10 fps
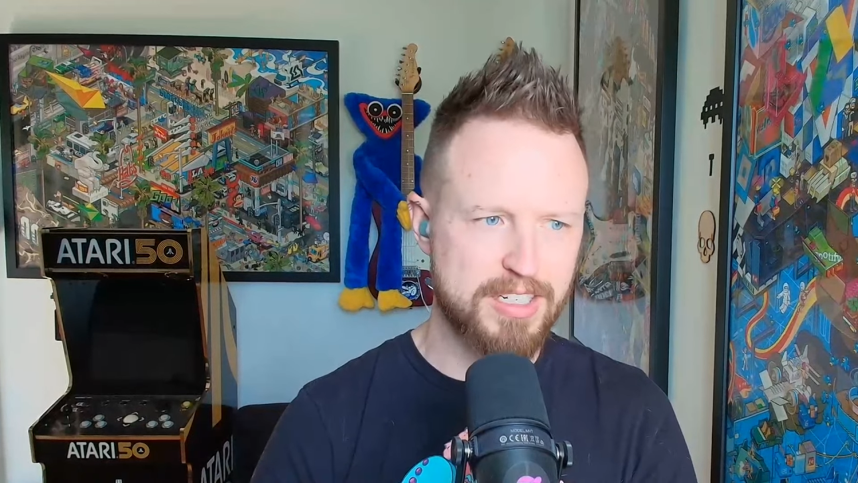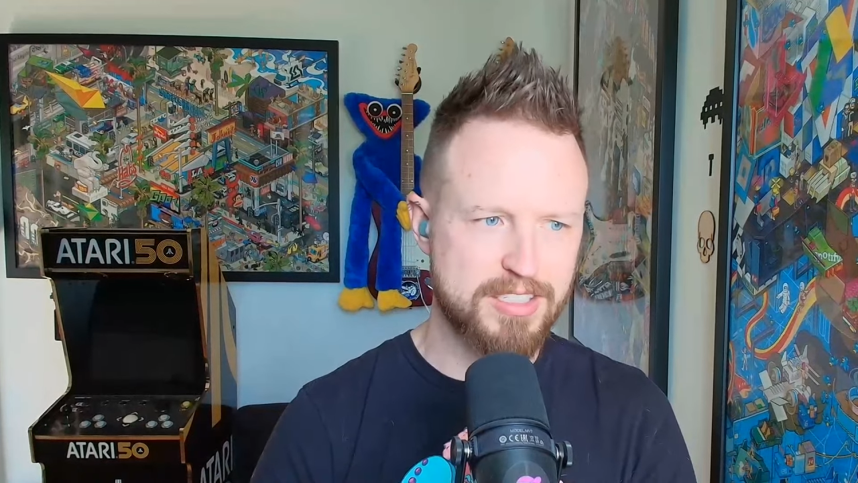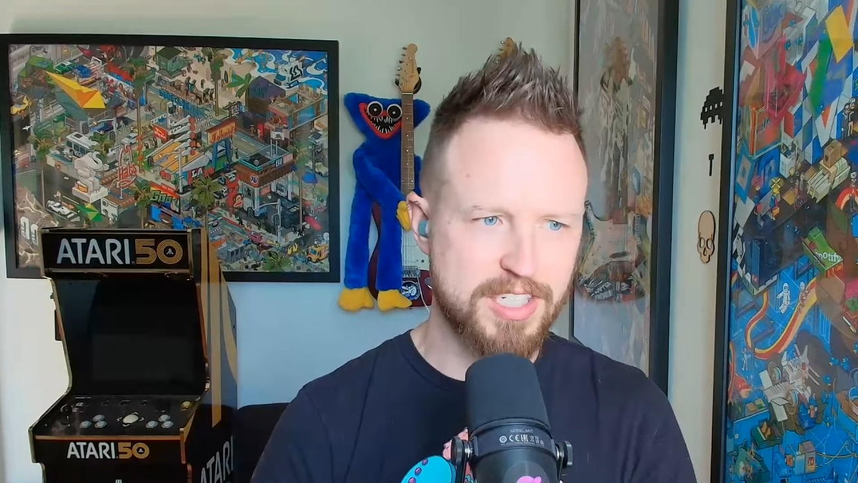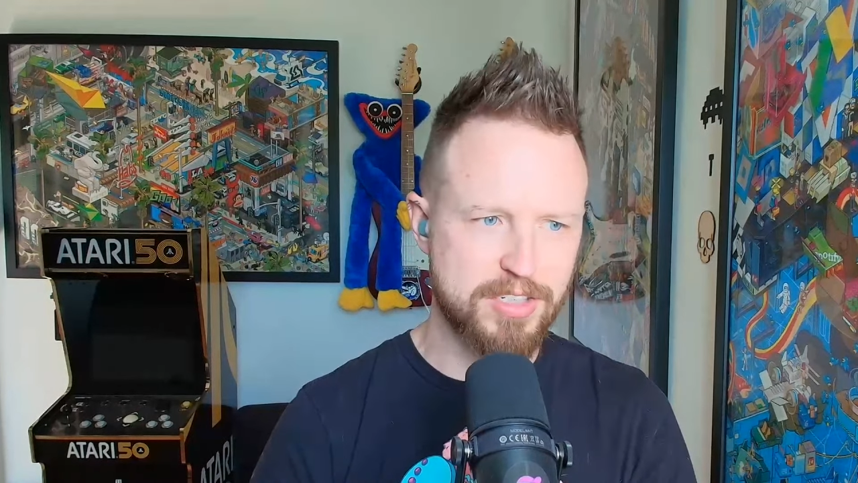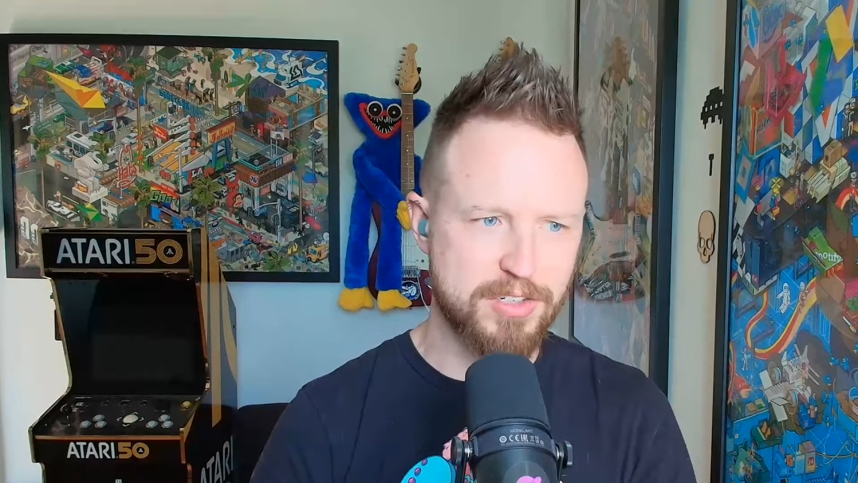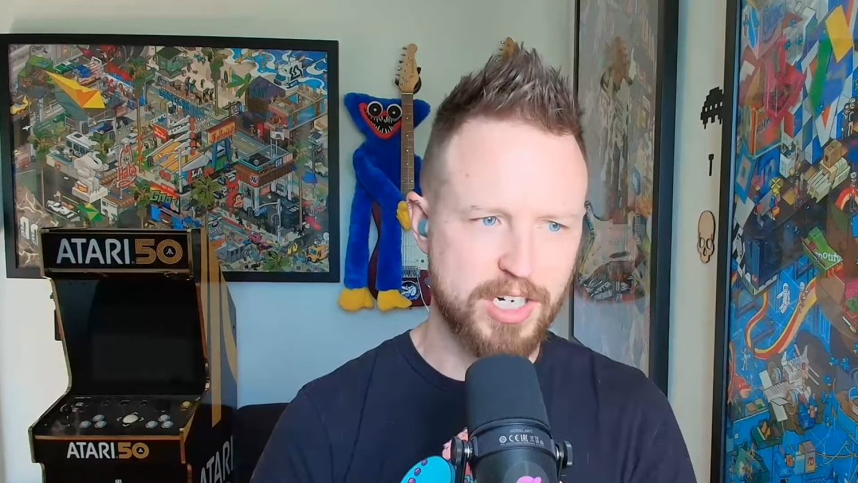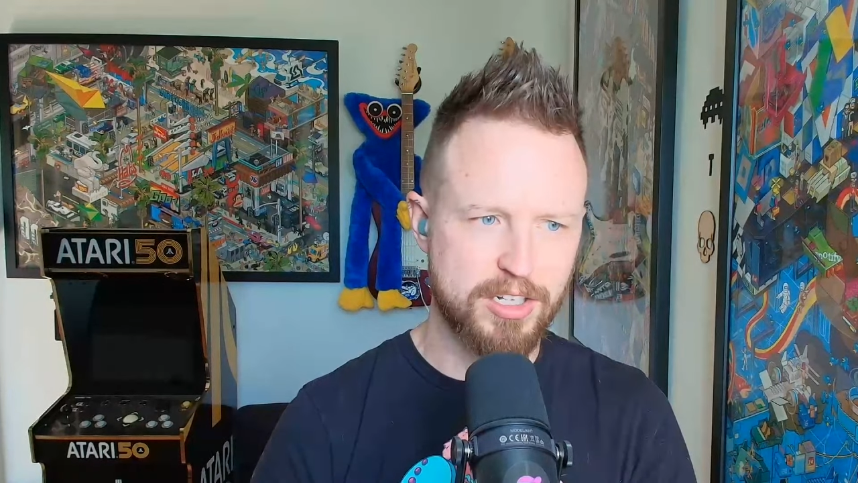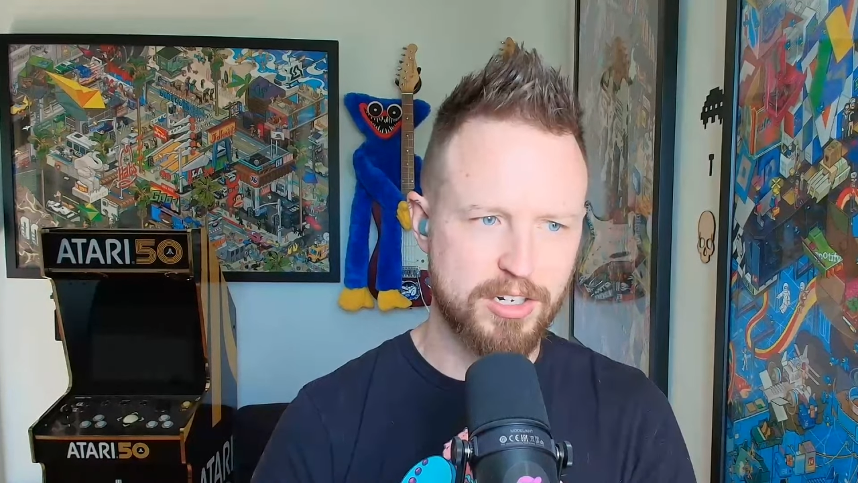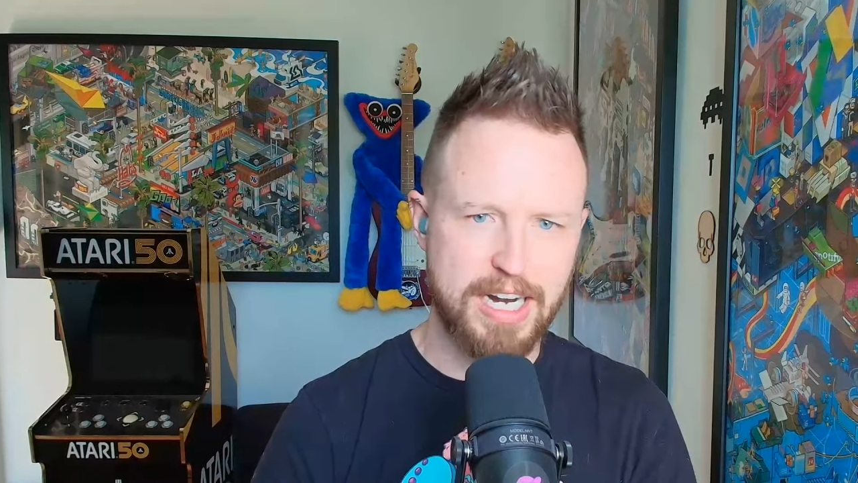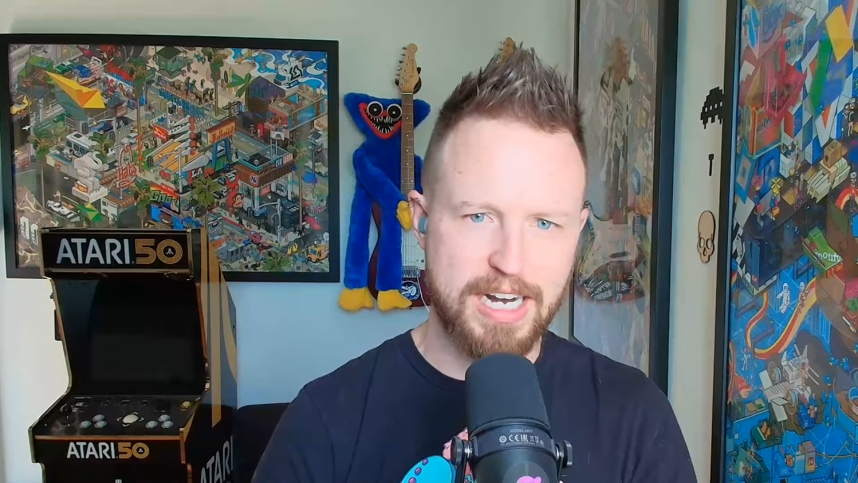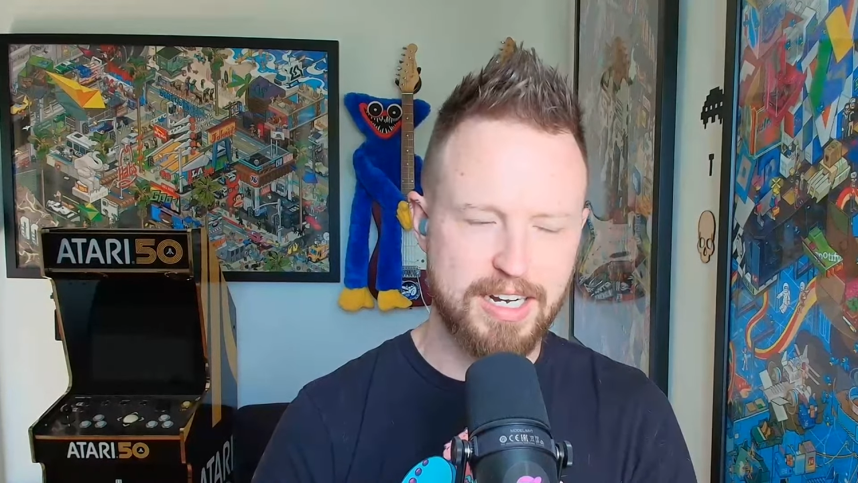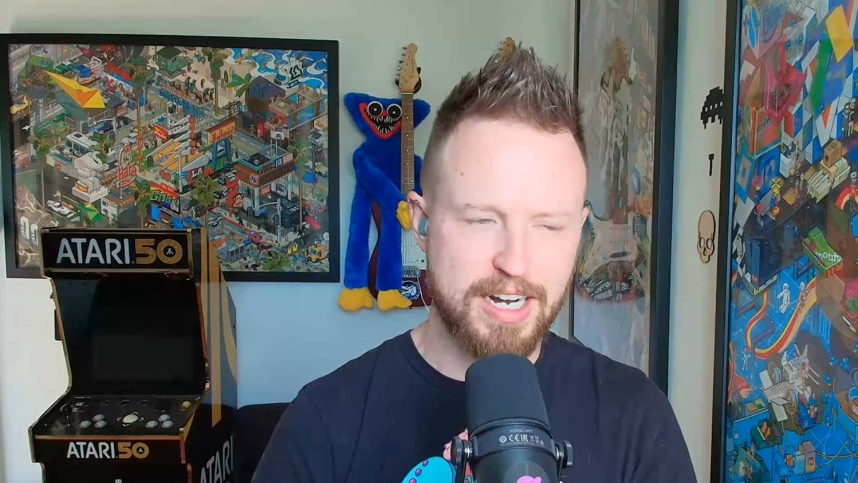a single color and